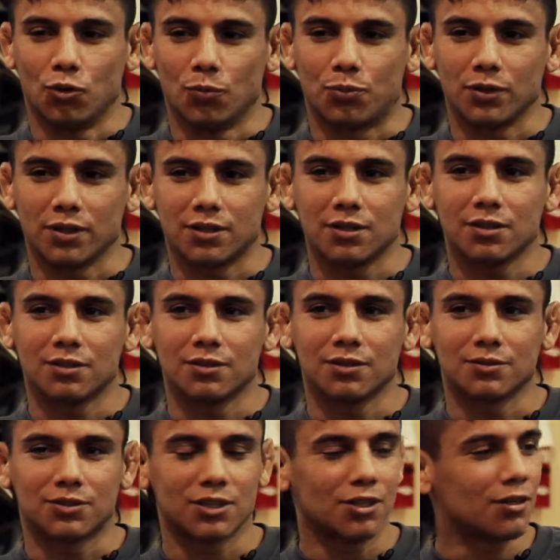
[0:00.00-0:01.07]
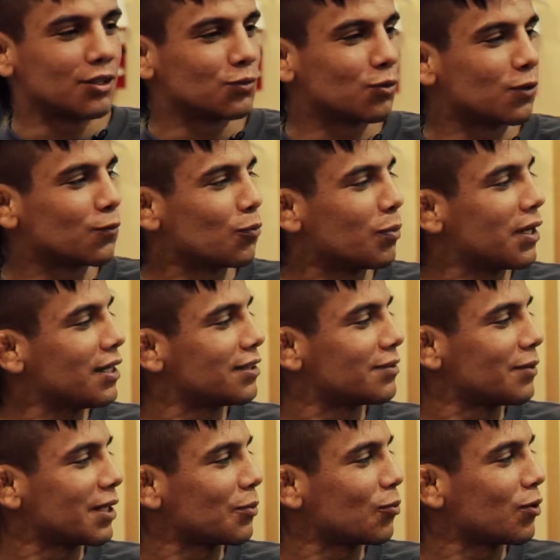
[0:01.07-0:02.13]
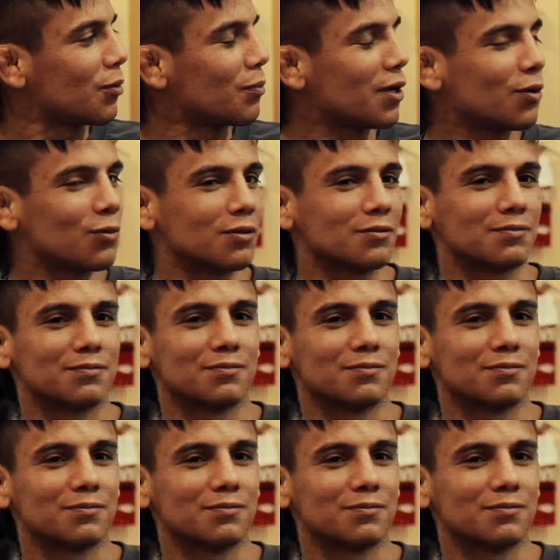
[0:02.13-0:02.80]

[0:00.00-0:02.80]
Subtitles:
doing pretty good. You know, seeing all these wonderful bikes make me want to buy one.